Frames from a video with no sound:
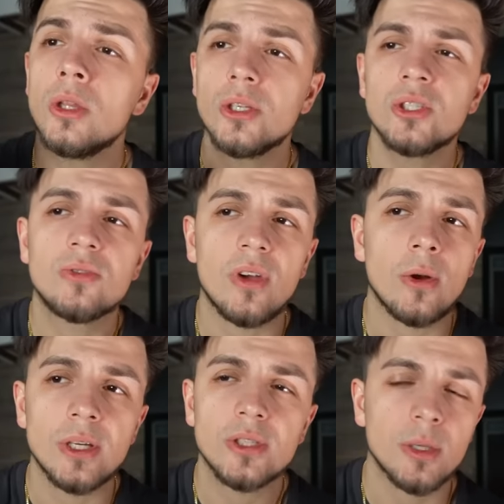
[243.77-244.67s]
this is
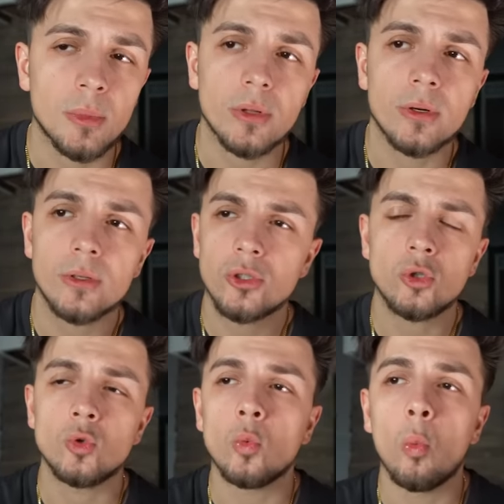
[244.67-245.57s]
very similar
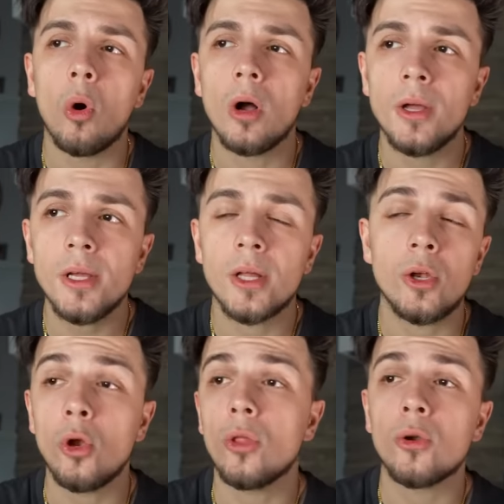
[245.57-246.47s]
to what
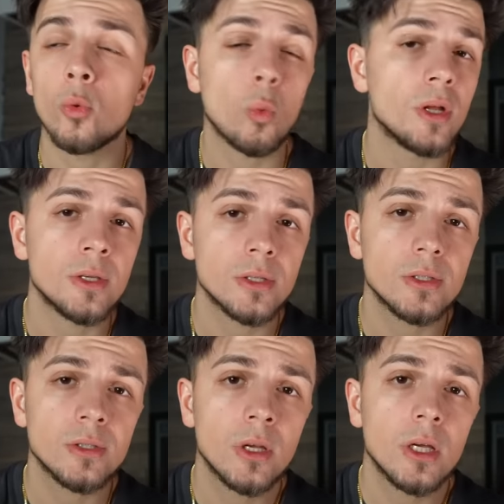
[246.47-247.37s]
another
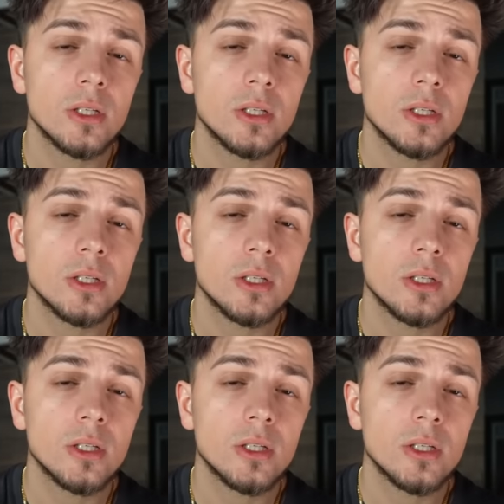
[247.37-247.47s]
witness